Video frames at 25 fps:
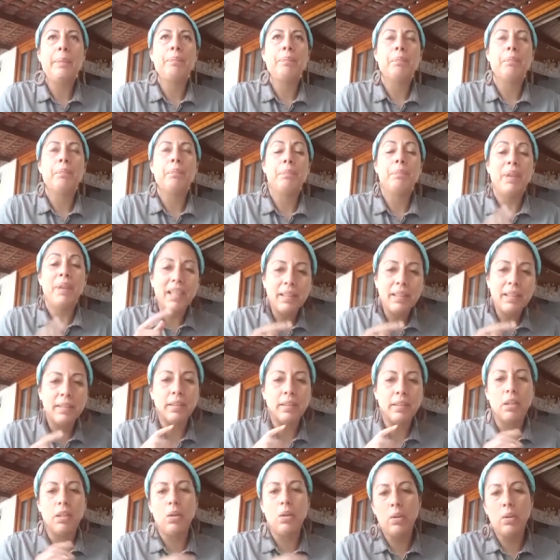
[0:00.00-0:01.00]
But
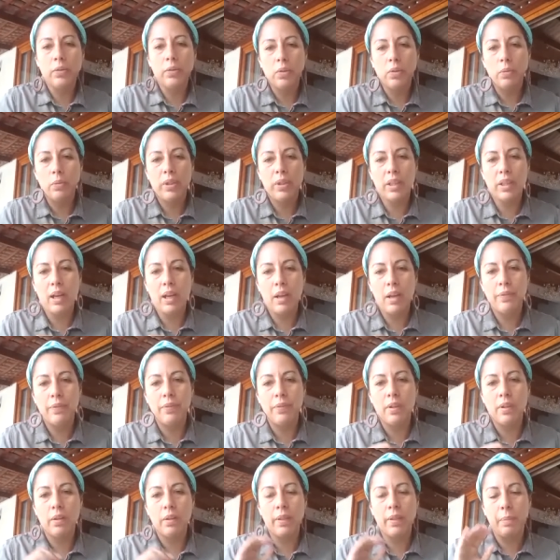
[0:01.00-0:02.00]
also we have
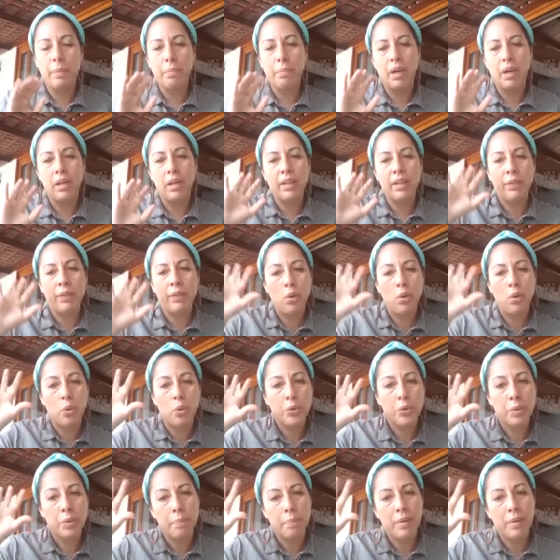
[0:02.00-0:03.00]
the
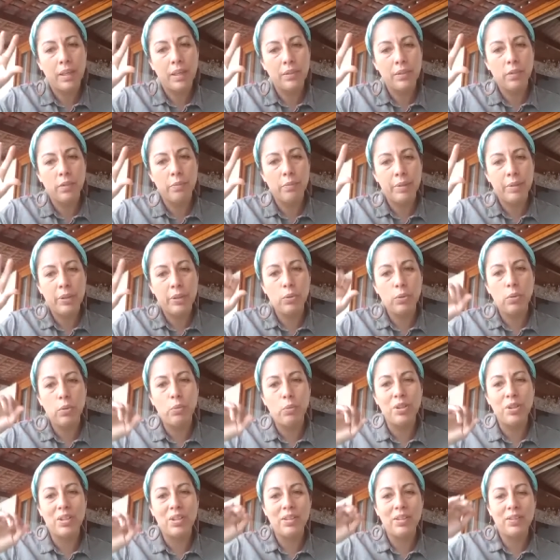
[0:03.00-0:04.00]
northern part of Peru,
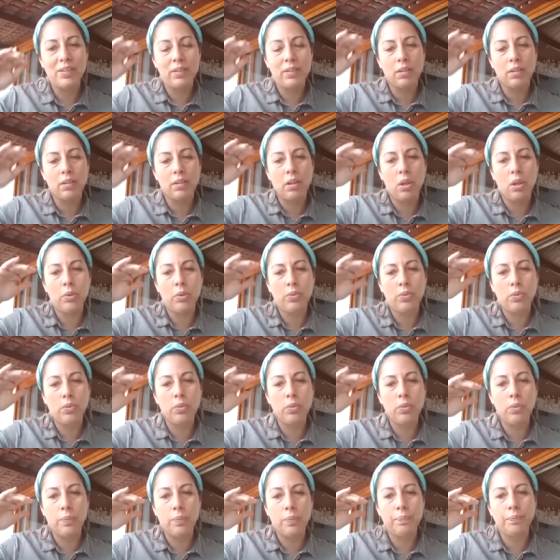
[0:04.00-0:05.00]
which is close
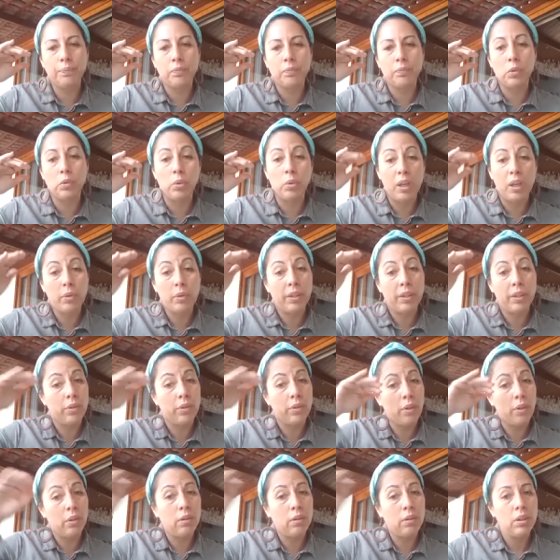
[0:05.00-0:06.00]
to
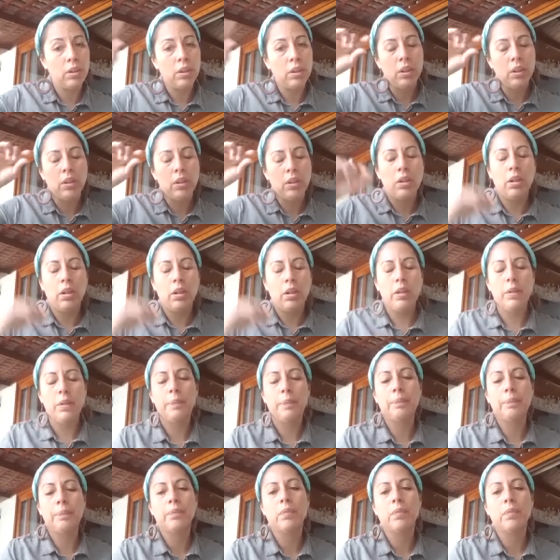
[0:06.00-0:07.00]
Ecuador.
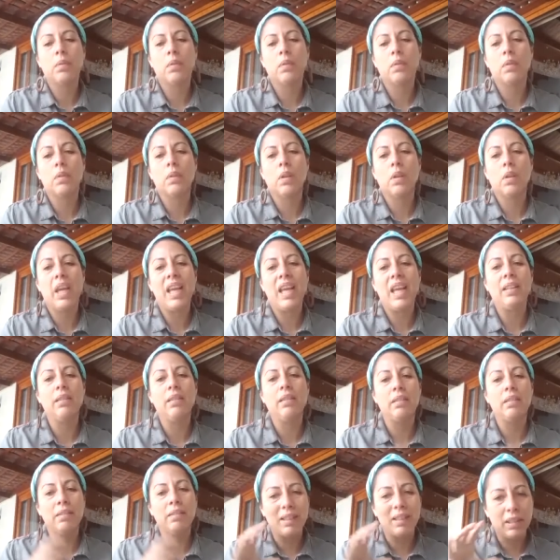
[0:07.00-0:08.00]

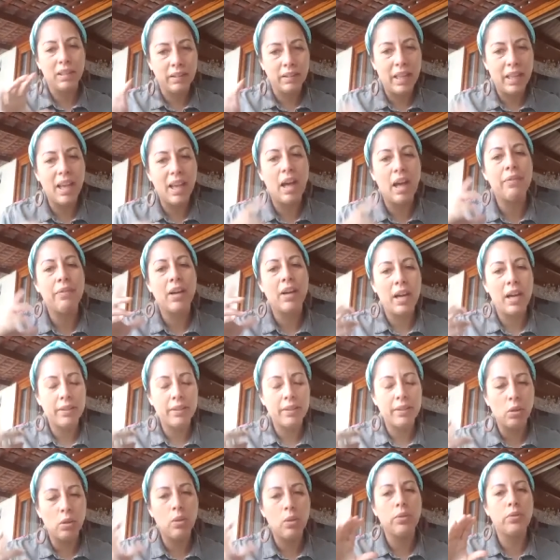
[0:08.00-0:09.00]
And they have had
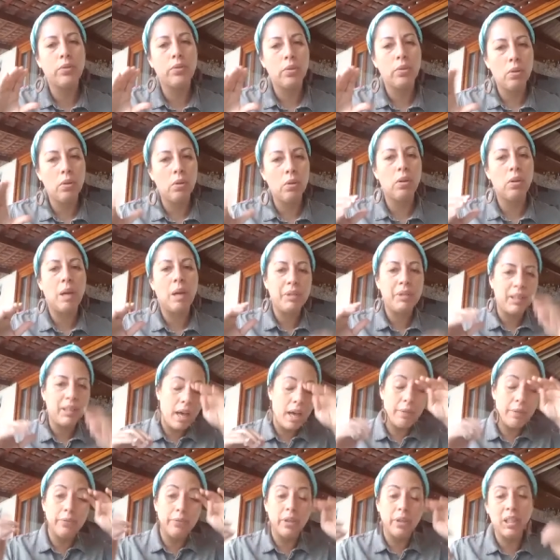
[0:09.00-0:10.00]
also, I mean,
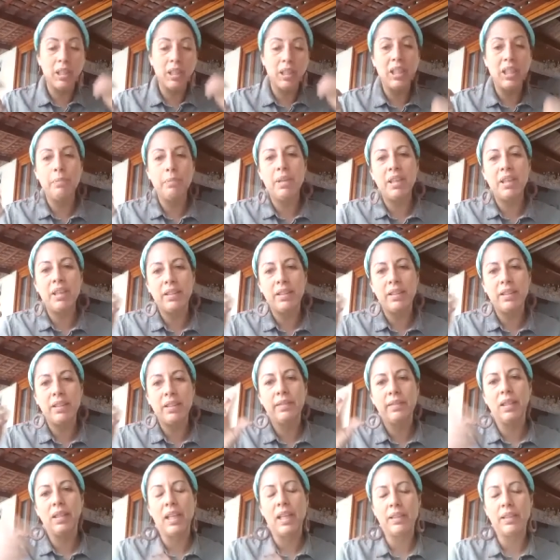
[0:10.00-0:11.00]
after Lima, it's like
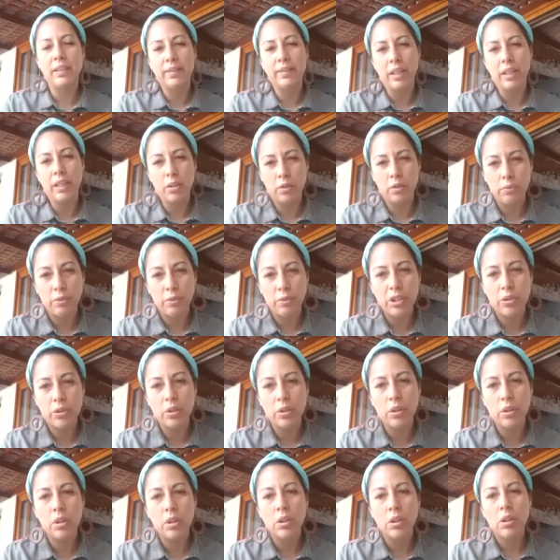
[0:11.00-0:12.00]
the second region
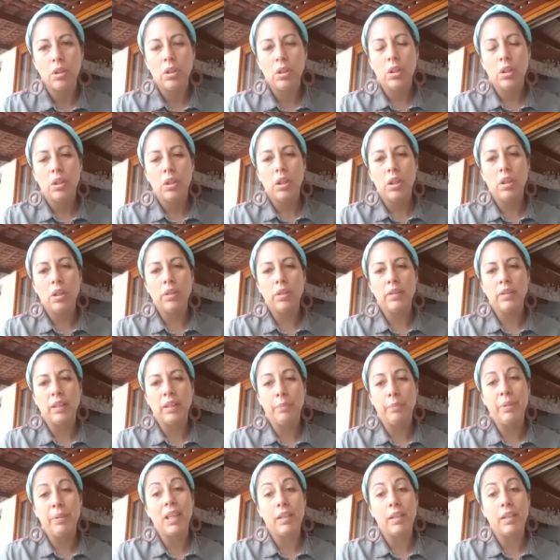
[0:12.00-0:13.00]
that's
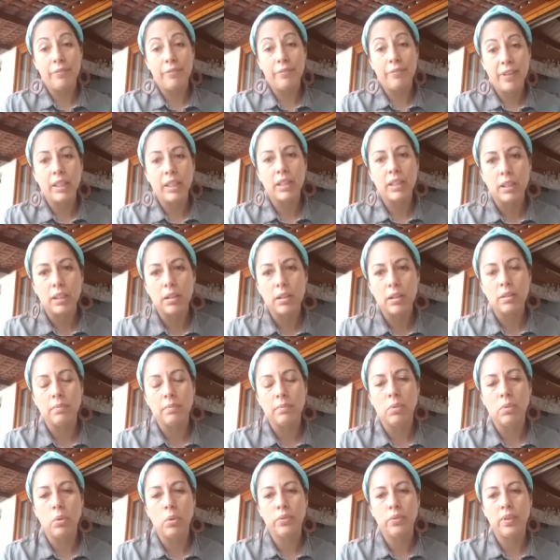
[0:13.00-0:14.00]
being affected
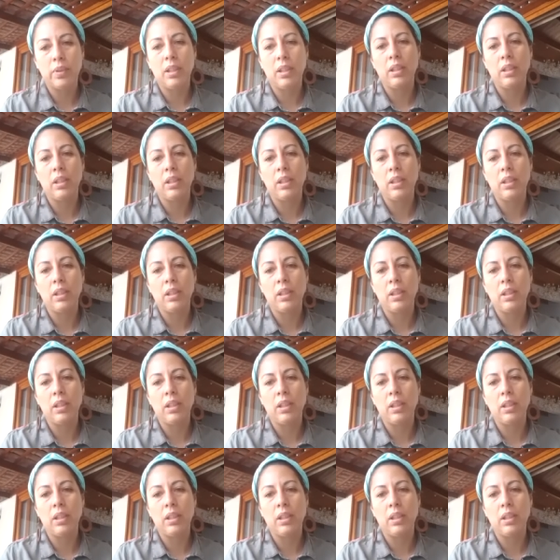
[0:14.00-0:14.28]
mostly.